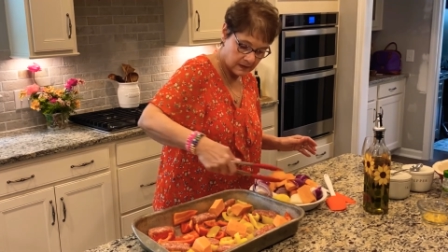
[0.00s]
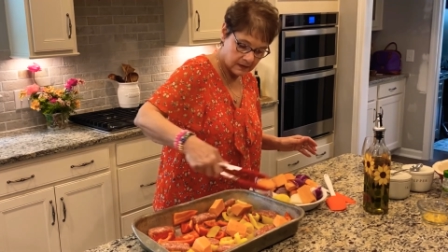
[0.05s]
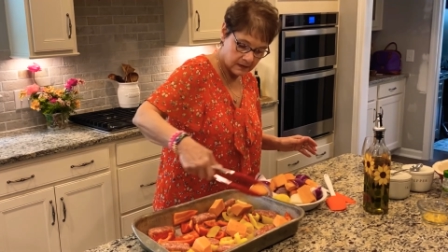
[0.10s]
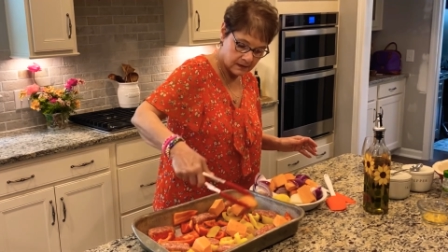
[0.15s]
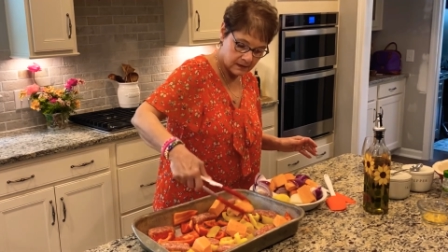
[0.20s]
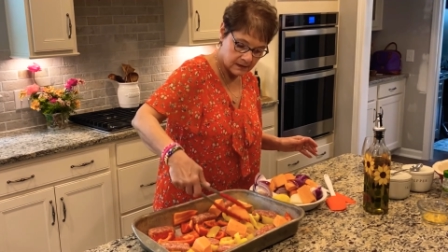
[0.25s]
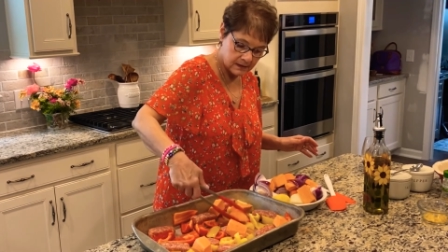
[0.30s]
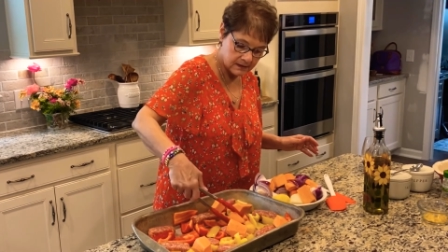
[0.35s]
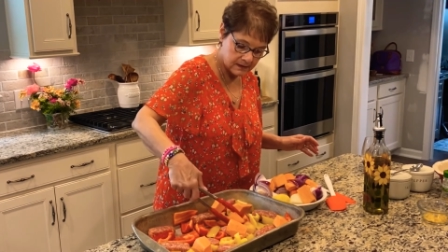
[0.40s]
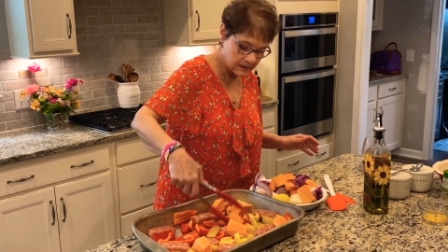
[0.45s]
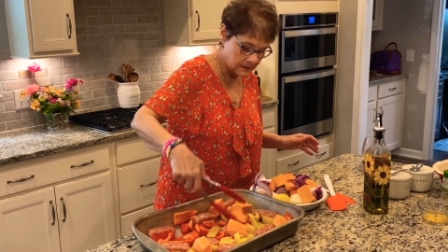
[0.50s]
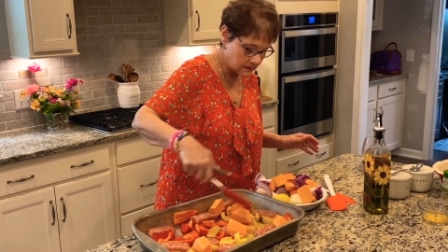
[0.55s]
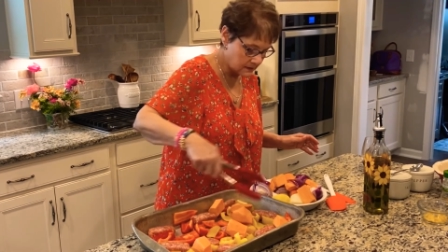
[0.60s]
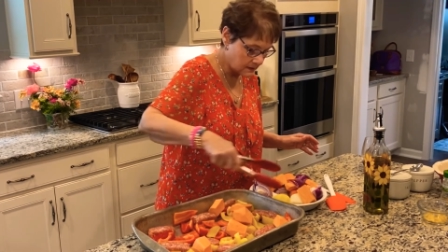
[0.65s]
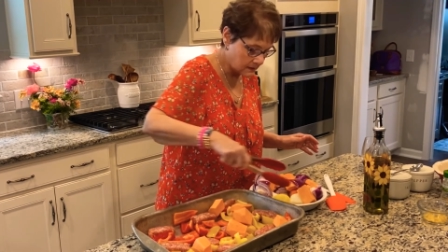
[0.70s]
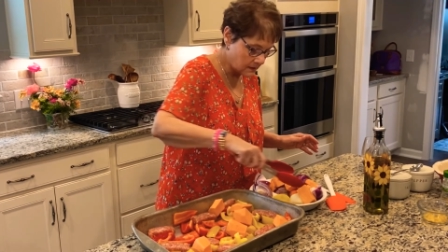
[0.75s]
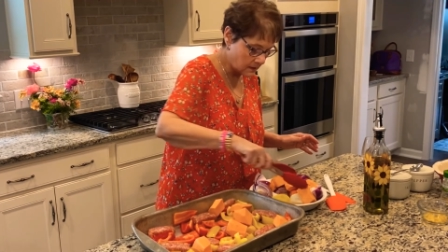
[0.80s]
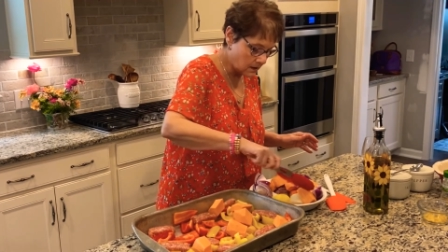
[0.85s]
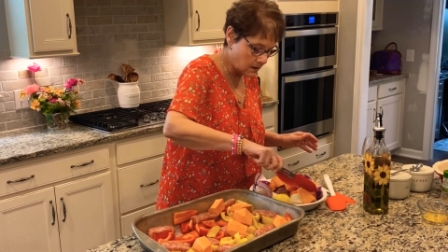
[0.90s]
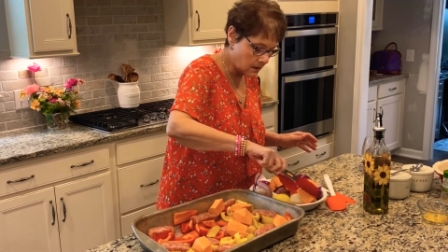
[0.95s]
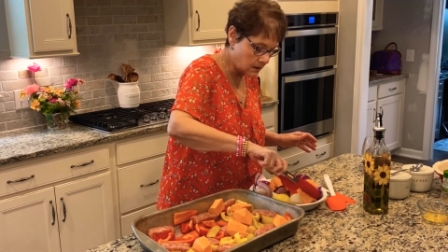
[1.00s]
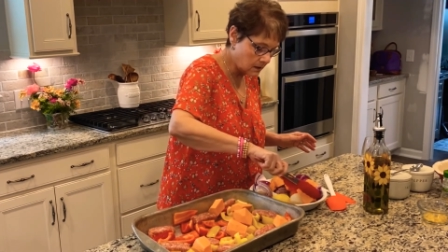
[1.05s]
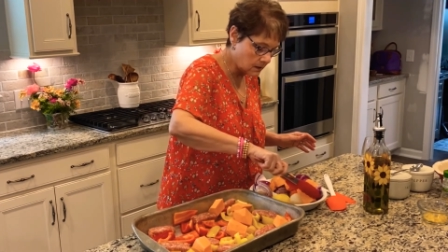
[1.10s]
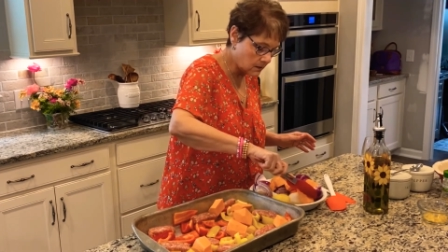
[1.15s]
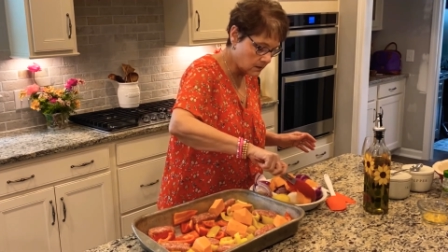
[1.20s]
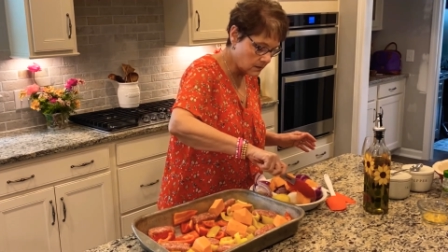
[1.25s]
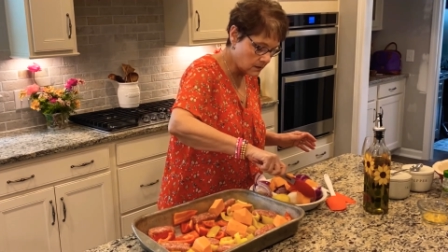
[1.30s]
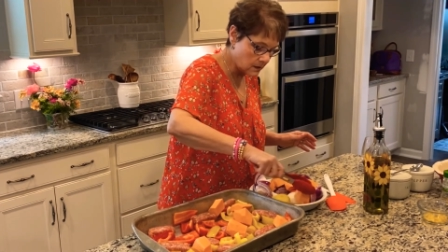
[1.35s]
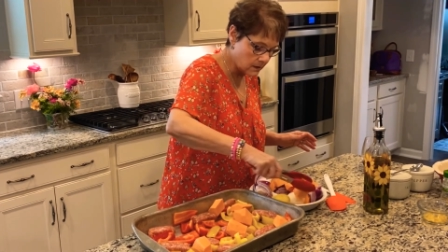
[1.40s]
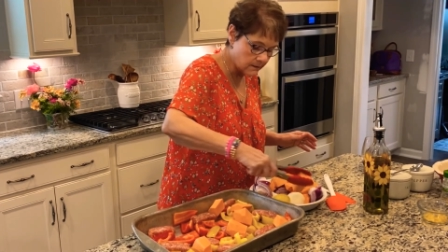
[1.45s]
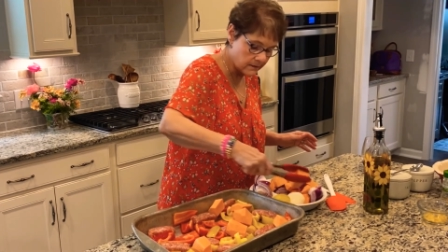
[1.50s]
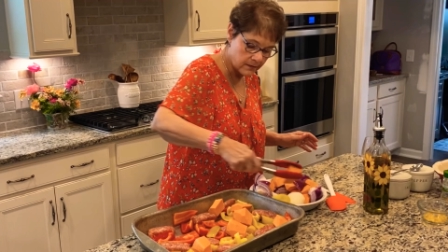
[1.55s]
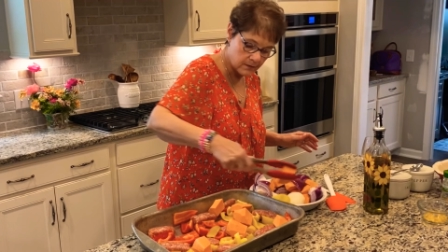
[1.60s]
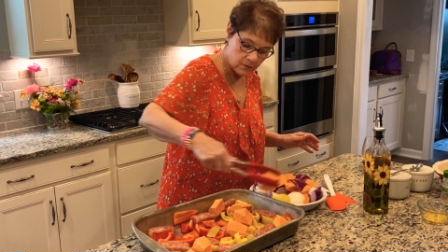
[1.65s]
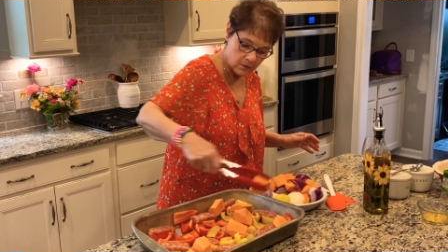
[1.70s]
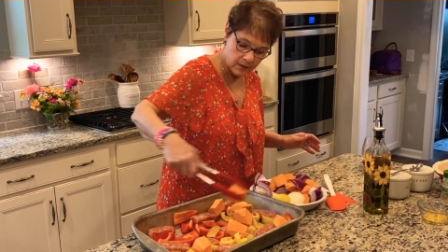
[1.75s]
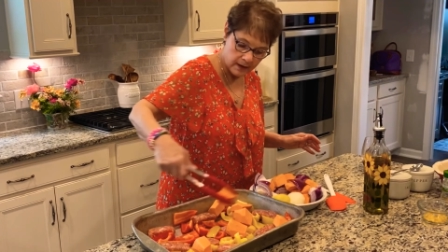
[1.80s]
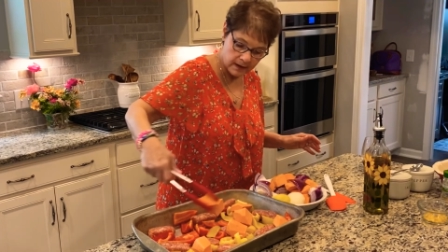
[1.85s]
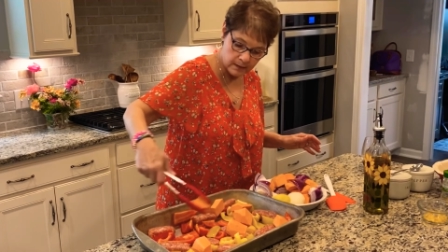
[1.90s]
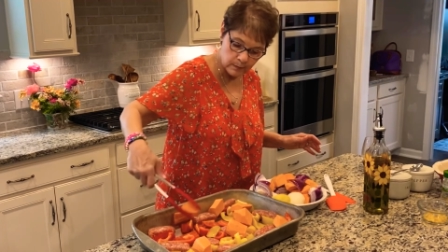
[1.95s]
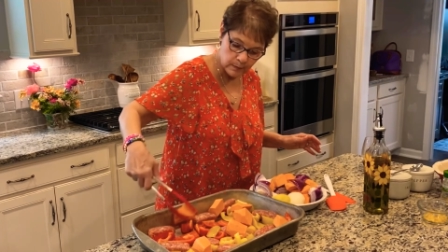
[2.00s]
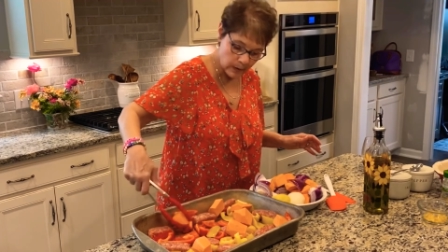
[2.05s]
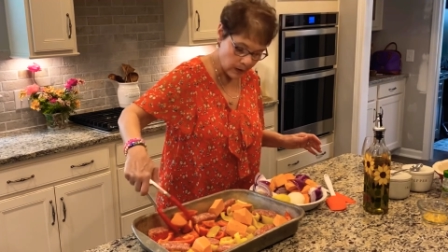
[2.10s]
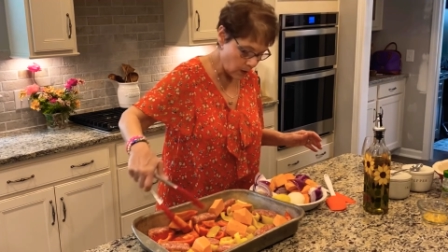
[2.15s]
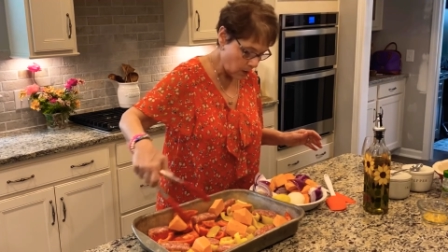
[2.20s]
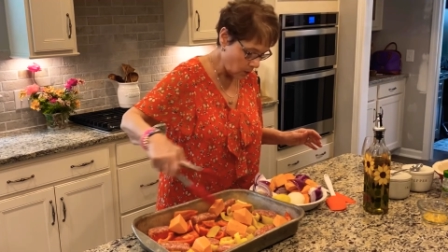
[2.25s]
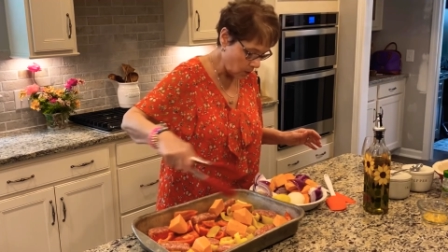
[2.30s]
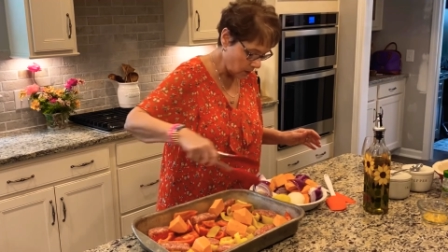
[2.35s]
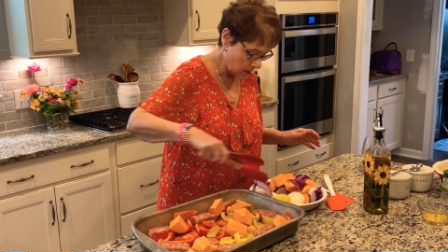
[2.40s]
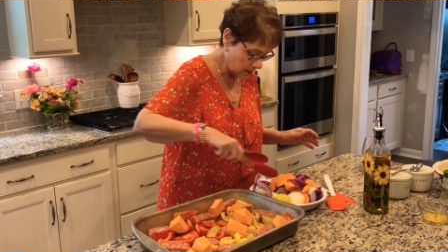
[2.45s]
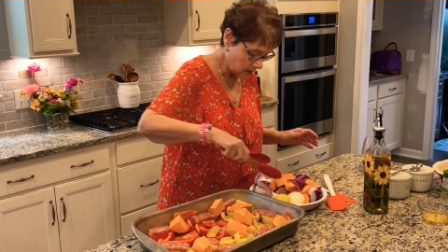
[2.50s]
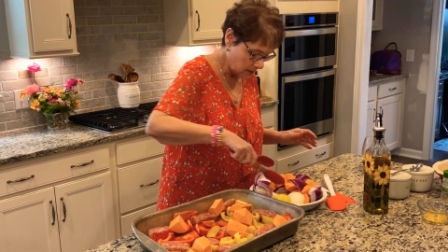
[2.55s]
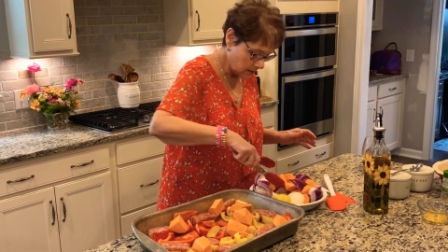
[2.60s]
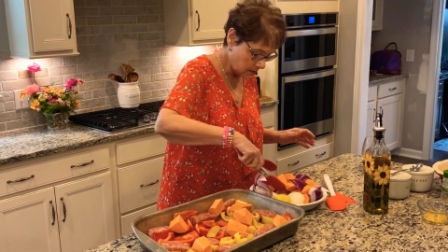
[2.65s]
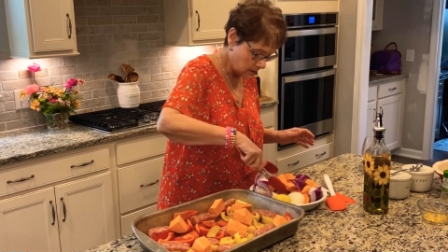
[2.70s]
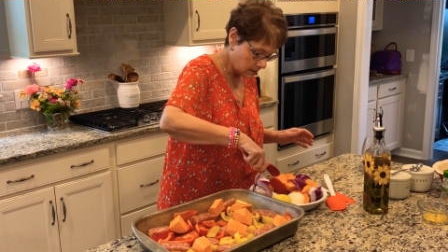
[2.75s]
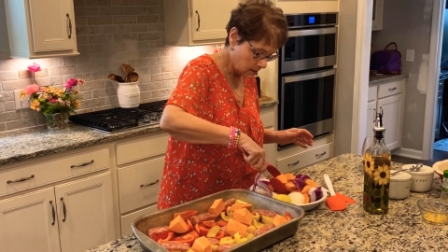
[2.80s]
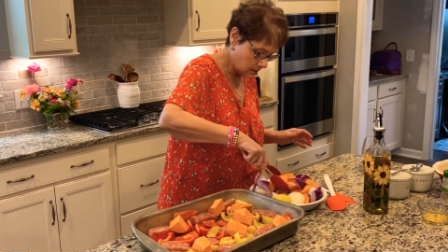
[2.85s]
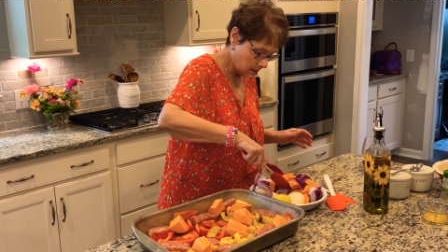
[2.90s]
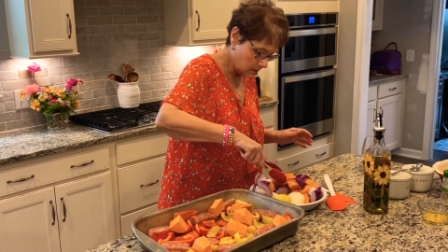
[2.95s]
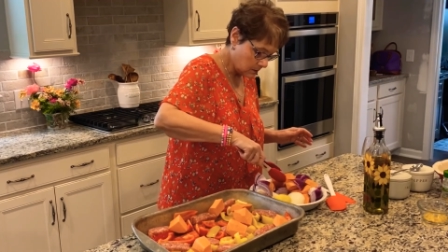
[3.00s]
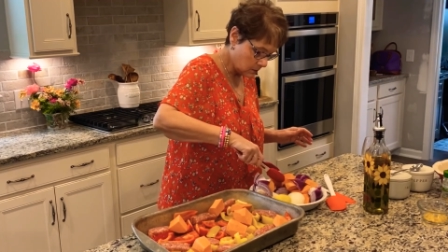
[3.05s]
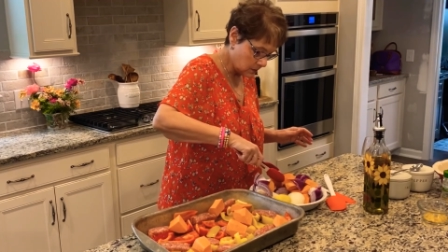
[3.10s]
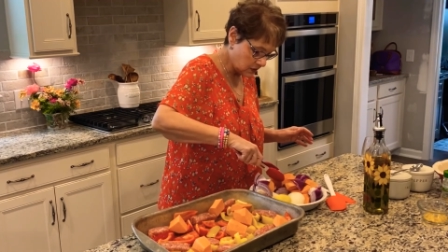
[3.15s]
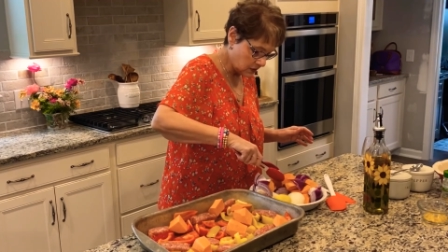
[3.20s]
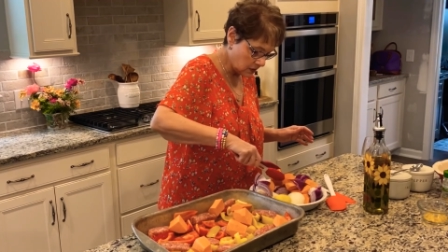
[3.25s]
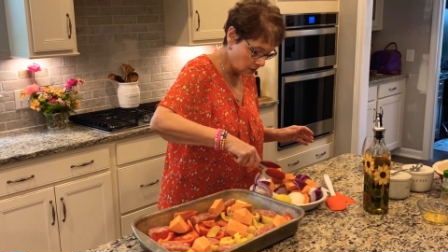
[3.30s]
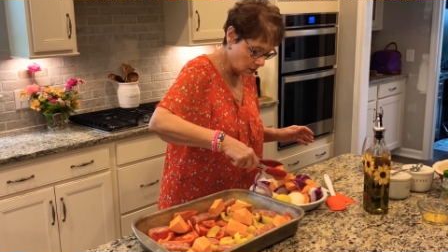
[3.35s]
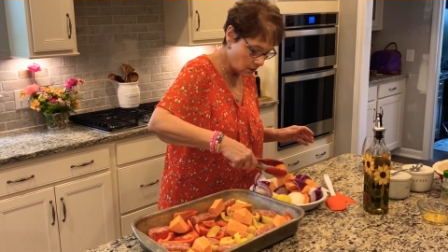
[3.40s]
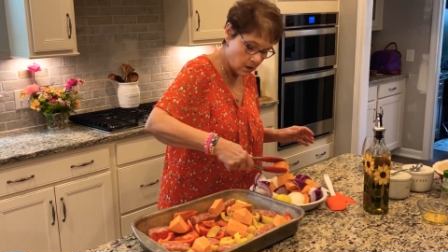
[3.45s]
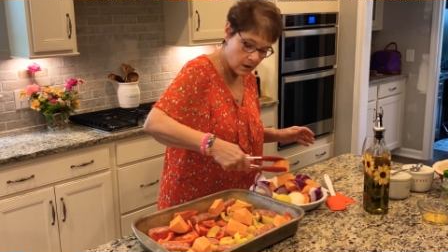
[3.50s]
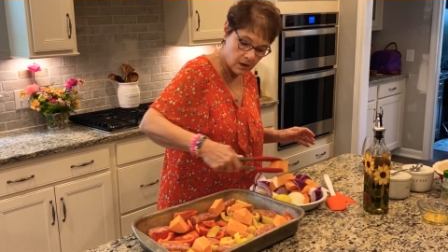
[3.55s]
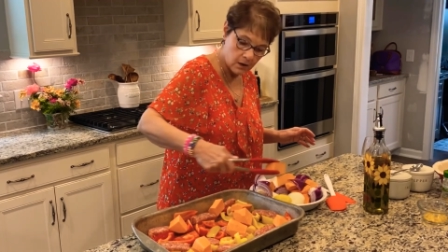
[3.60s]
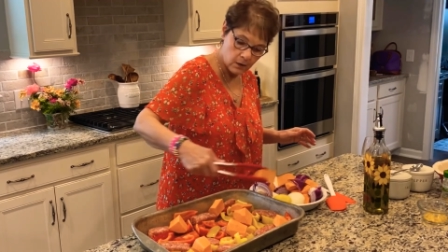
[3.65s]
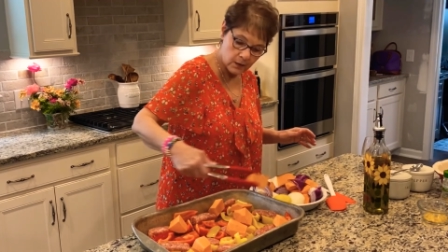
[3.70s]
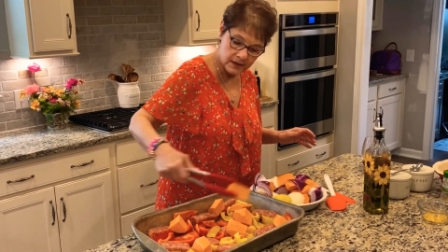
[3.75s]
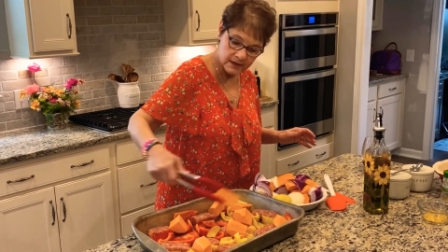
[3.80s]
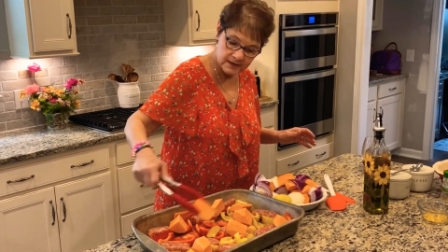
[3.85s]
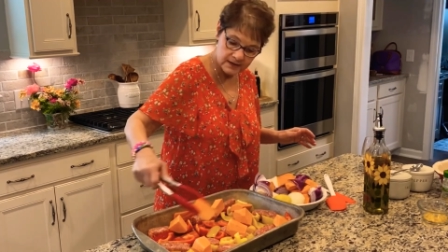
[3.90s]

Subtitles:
This is the color of the rainbow, which are always